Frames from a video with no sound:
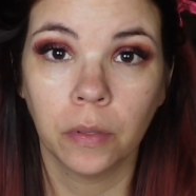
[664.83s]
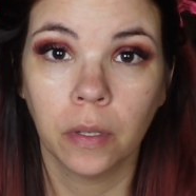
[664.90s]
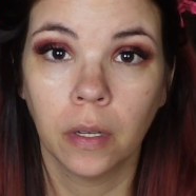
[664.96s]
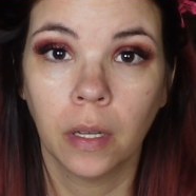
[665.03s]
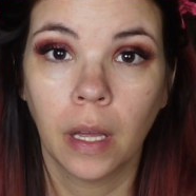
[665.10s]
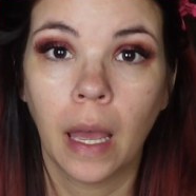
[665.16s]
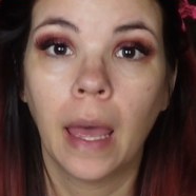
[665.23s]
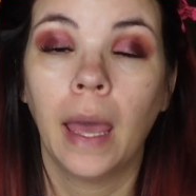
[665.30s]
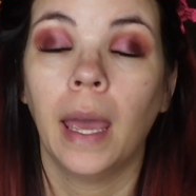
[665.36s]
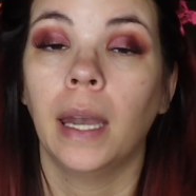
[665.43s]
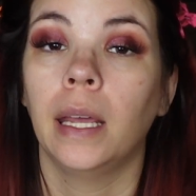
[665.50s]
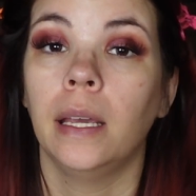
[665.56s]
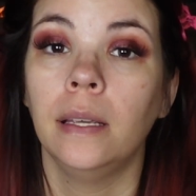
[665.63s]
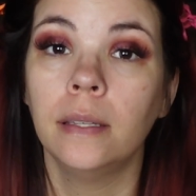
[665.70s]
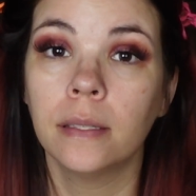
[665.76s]
And
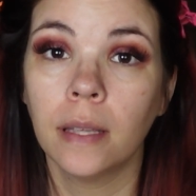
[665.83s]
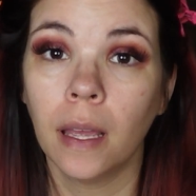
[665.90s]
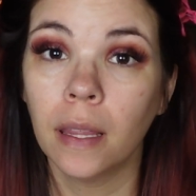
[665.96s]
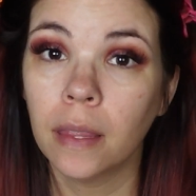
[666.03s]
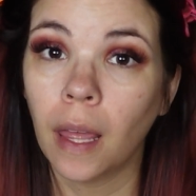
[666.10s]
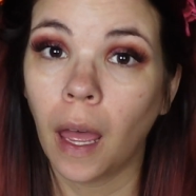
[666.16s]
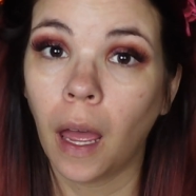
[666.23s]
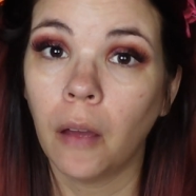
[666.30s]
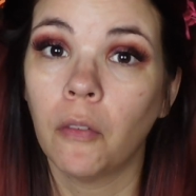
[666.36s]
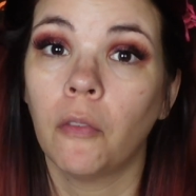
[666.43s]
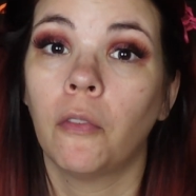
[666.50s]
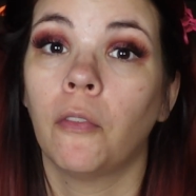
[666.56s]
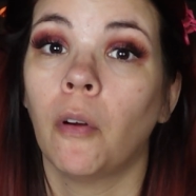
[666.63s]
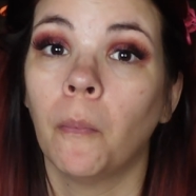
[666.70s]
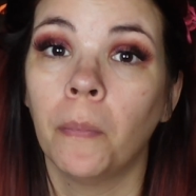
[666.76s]
he said that
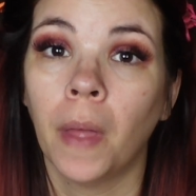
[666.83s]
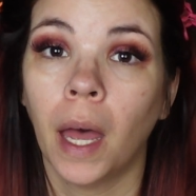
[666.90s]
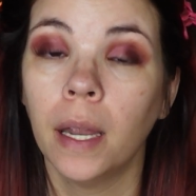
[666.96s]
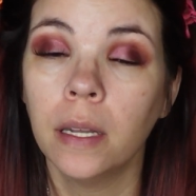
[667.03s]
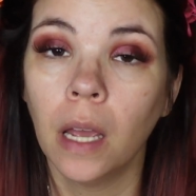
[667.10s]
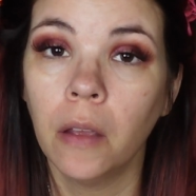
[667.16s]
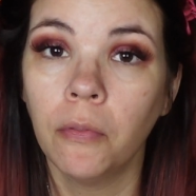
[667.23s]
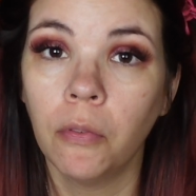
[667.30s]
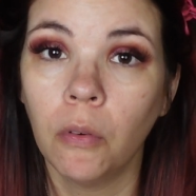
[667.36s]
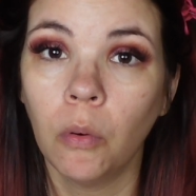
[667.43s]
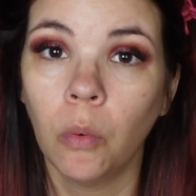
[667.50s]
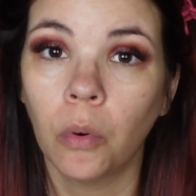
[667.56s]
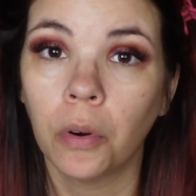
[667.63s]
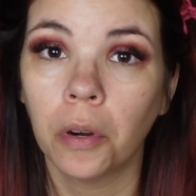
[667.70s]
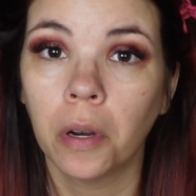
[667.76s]
from that day
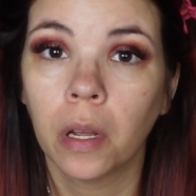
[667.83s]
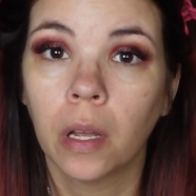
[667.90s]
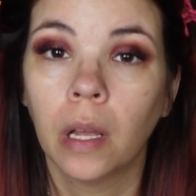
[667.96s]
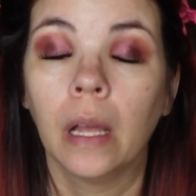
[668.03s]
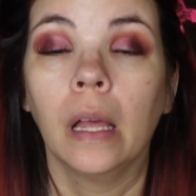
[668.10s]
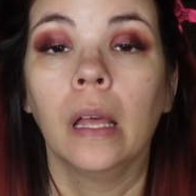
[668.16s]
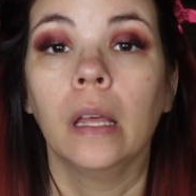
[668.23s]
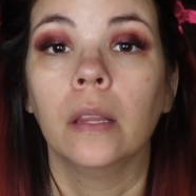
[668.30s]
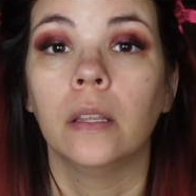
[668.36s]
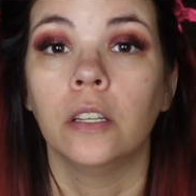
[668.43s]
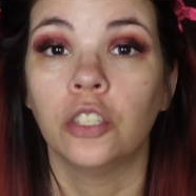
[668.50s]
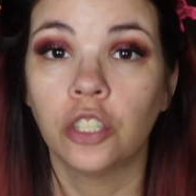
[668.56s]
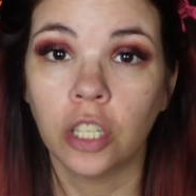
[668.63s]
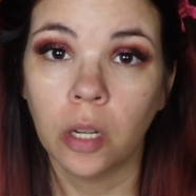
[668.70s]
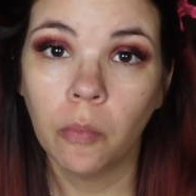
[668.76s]
forward,
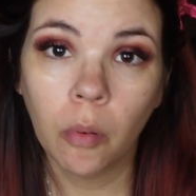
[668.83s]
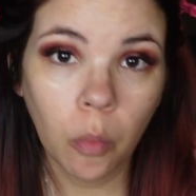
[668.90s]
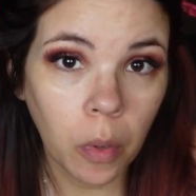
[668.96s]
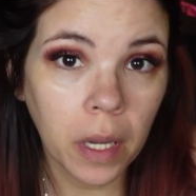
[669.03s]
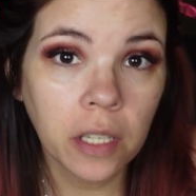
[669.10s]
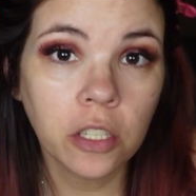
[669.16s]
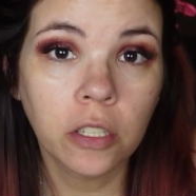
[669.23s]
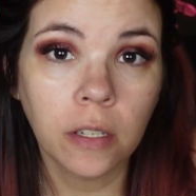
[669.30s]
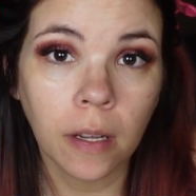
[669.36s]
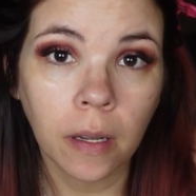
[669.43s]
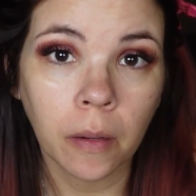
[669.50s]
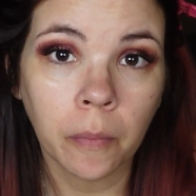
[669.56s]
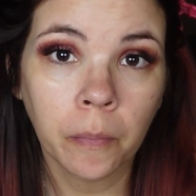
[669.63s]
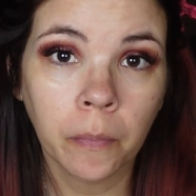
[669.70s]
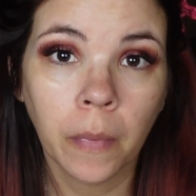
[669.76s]
she bewitched
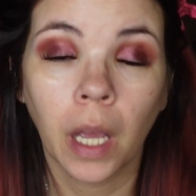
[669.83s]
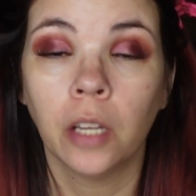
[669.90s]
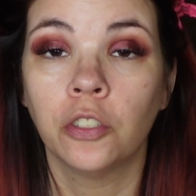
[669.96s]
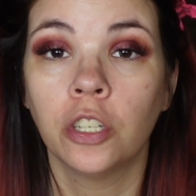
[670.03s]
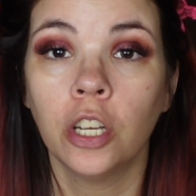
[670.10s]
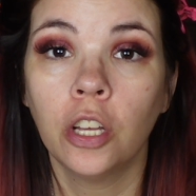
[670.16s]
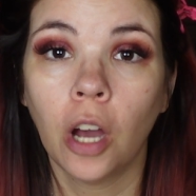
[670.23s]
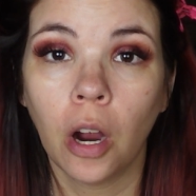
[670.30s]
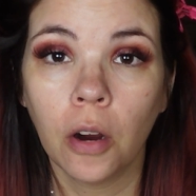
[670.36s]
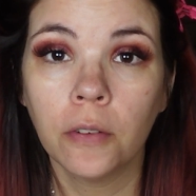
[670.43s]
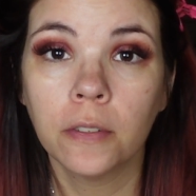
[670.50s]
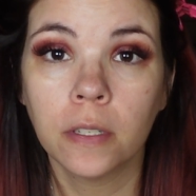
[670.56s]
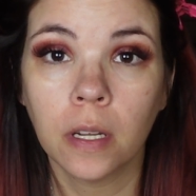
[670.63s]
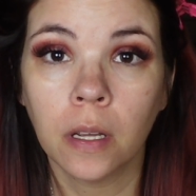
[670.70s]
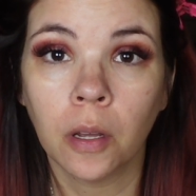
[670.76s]
him and she
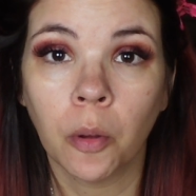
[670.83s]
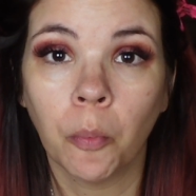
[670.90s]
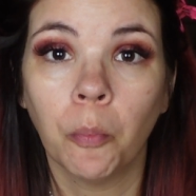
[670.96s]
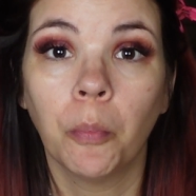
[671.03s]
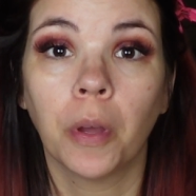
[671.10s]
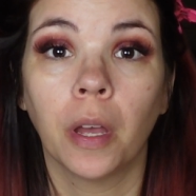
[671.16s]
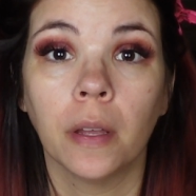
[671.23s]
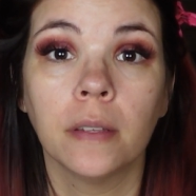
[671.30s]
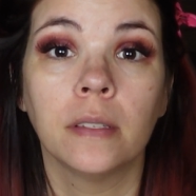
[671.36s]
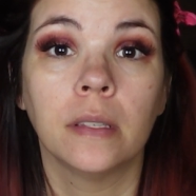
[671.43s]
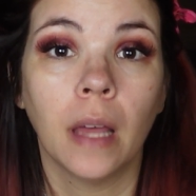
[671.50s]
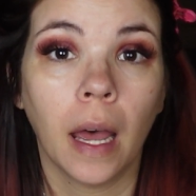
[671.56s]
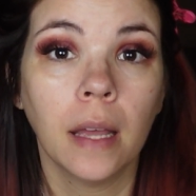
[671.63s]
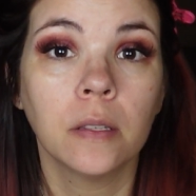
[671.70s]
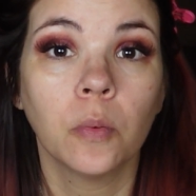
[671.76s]
cursed him, because
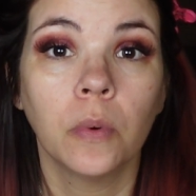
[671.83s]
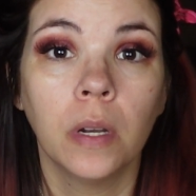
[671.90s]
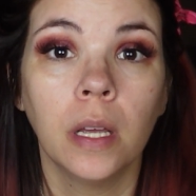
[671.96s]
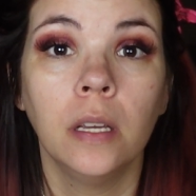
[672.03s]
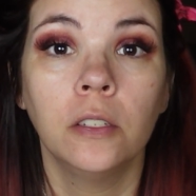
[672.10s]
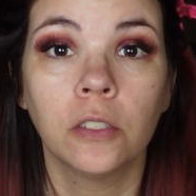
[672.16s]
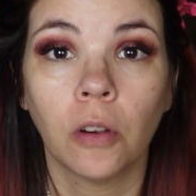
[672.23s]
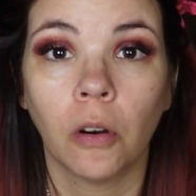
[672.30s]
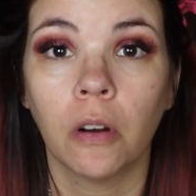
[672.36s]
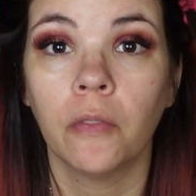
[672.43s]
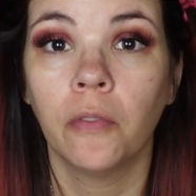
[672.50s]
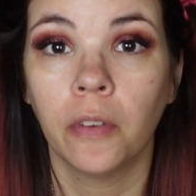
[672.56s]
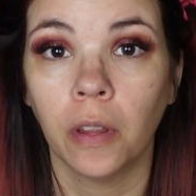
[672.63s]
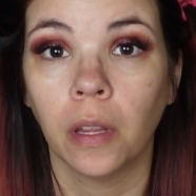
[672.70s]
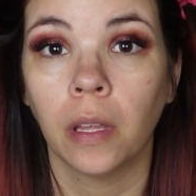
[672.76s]
that's when he started
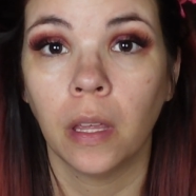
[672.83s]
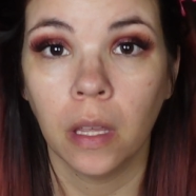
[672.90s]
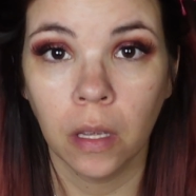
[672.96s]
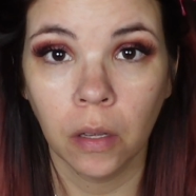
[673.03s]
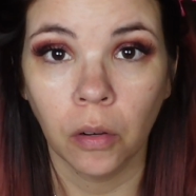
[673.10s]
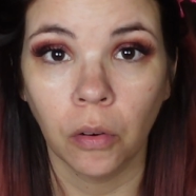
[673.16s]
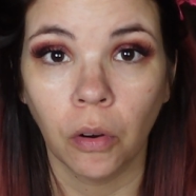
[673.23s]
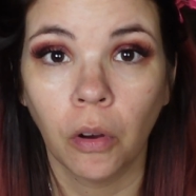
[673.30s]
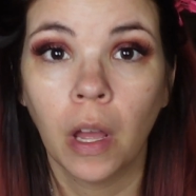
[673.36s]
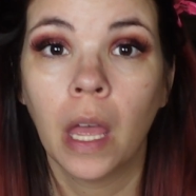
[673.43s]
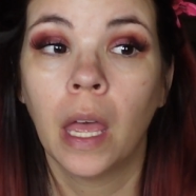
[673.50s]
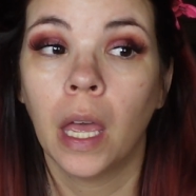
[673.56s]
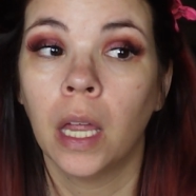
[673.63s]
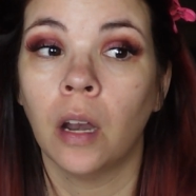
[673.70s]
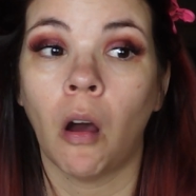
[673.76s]
feeling ill
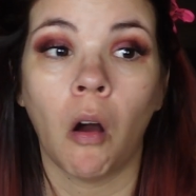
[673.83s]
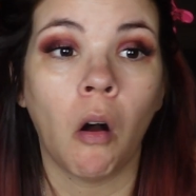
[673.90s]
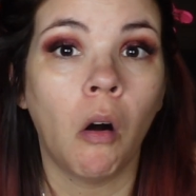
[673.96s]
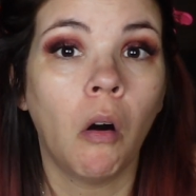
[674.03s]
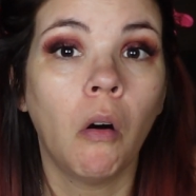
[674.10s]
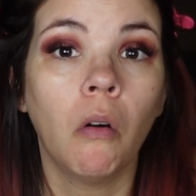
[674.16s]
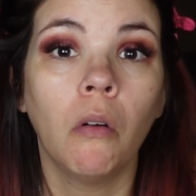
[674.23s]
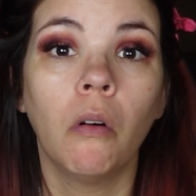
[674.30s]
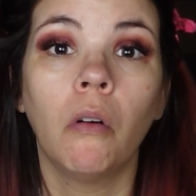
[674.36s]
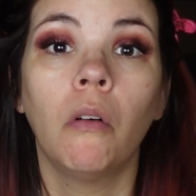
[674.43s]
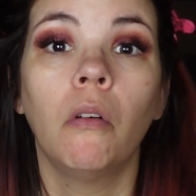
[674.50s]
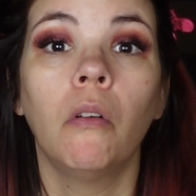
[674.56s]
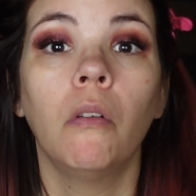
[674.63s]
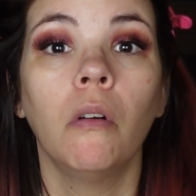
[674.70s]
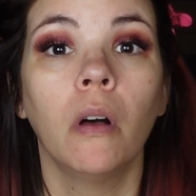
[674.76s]
and
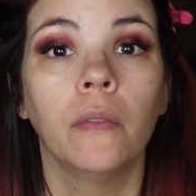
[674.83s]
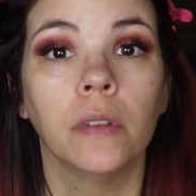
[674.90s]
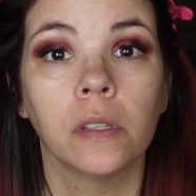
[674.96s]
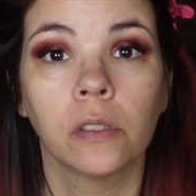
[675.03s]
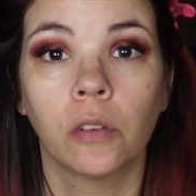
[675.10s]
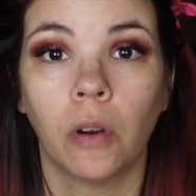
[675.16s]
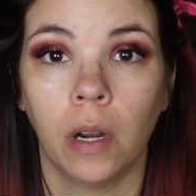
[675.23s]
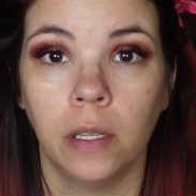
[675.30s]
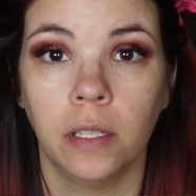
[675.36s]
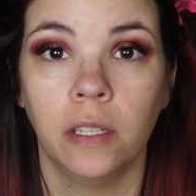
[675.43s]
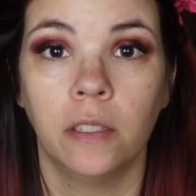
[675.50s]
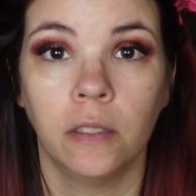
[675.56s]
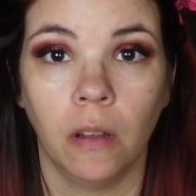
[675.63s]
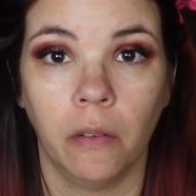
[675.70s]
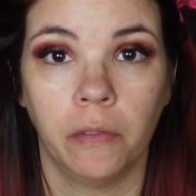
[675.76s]
all of this crazy
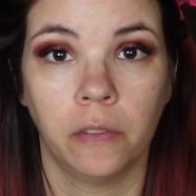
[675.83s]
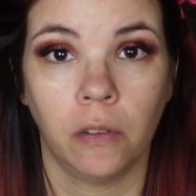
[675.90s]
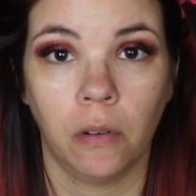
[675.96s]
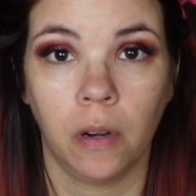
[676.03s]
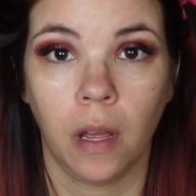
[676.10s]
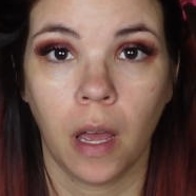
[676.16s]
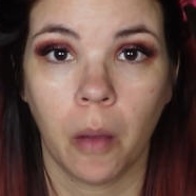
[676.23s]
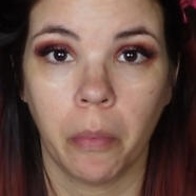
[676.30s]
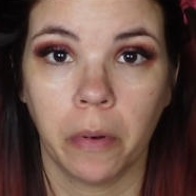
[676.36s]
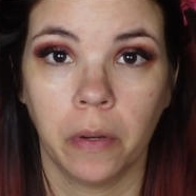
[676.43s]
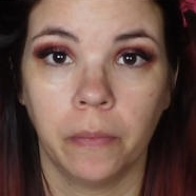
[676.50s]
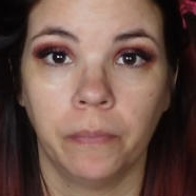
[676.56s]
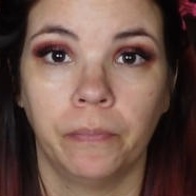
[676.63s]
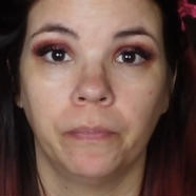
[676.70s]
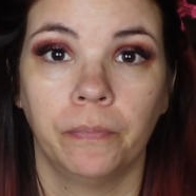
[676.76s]
stuff started
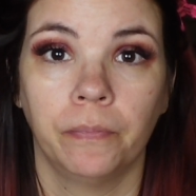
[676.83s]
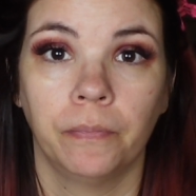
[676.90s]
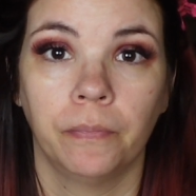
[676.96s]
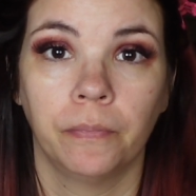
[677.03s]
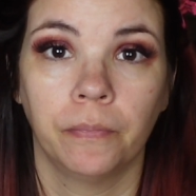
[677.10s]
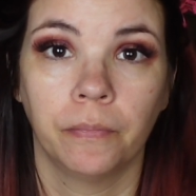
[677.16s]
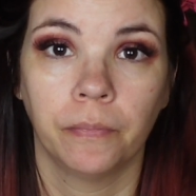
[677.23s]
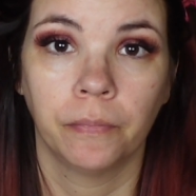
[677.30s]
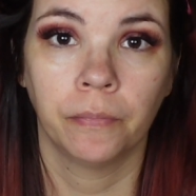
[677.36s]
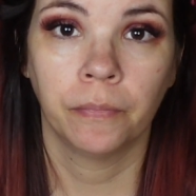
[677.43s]
happening.